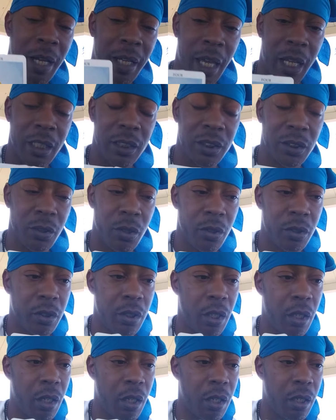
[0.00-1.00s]
I got a song
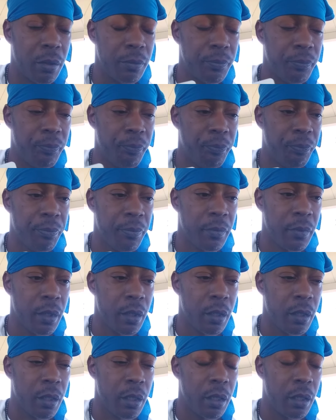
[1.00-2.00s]
called
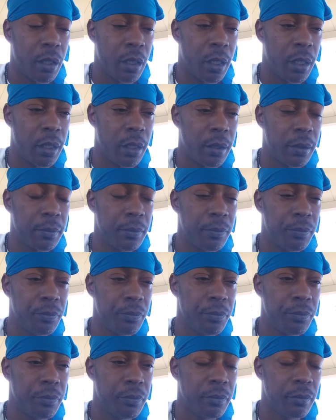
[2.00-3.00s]
um,
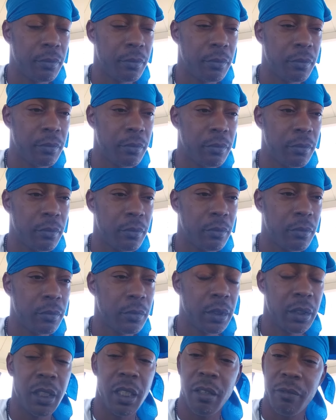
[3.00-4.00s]

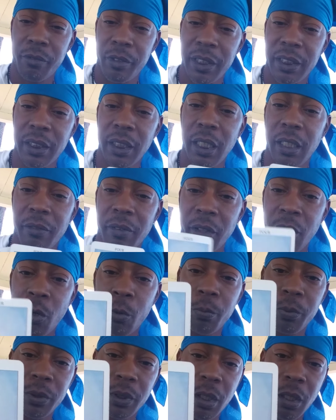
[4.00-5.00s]
give, receive, and
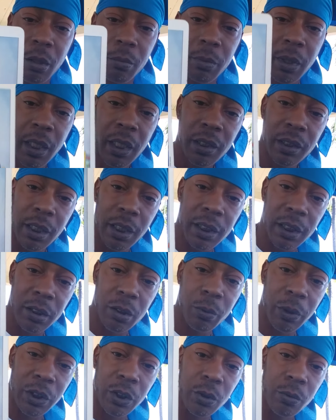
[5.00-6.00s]
open up. This
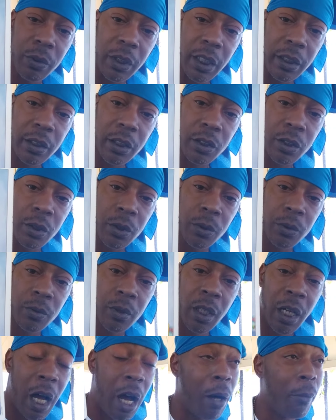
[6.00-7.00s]
is what you need to do.
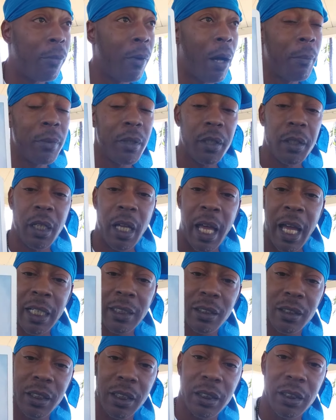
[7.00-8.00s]
i am going to
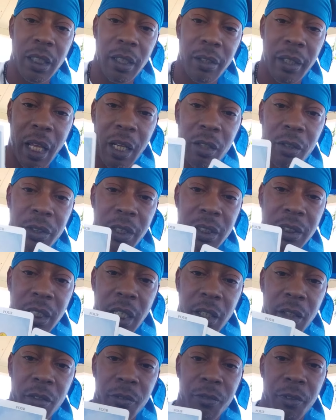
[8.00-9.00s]
actually share that on the
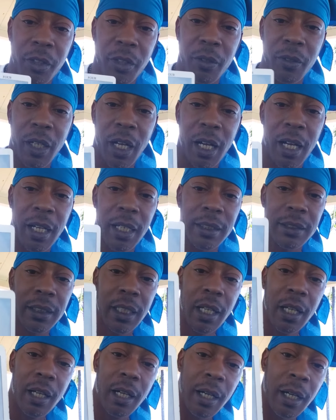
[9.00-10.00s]
channel for you
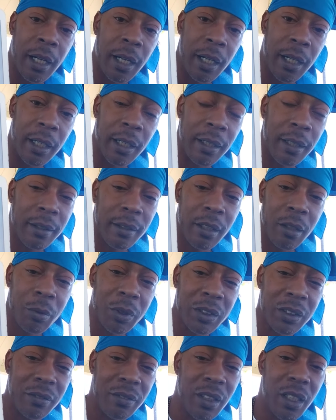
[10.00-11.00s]
guys. Uh, it
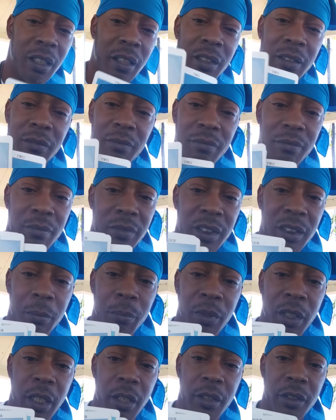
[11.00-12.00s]
was done
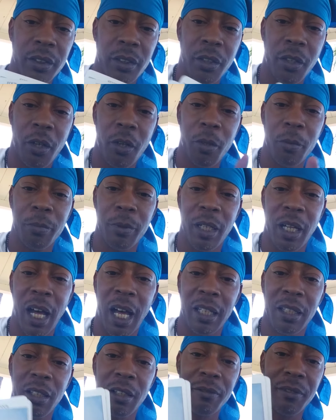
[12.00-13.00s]
some years ago, but
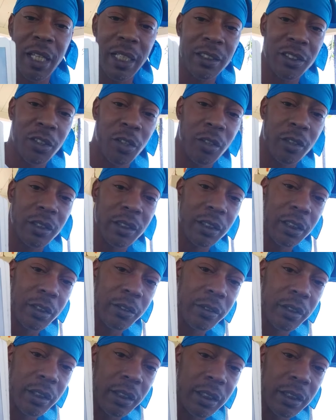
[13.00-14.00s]
I love that song
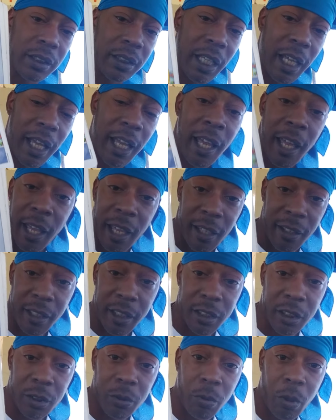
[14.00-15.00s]
still to this day, and
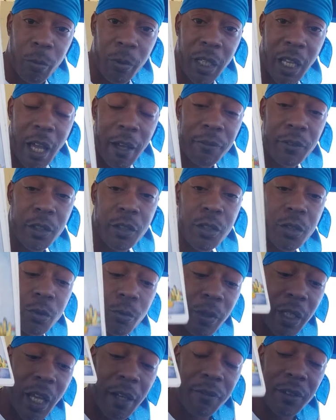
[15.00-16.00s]
this is what we have to
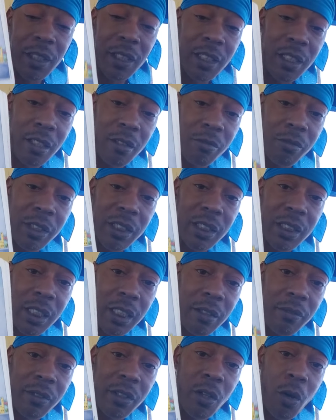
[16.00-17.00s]
do. We have to give,
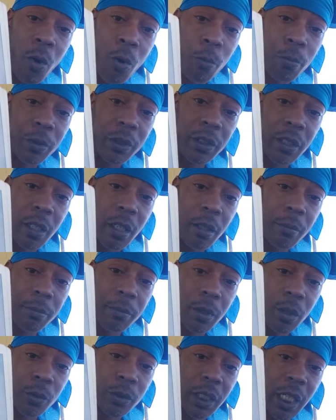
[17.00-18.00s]
receive, and open up,
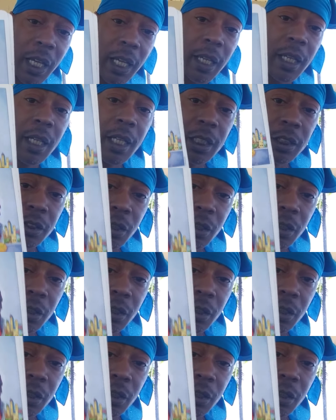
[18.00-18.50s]
okay?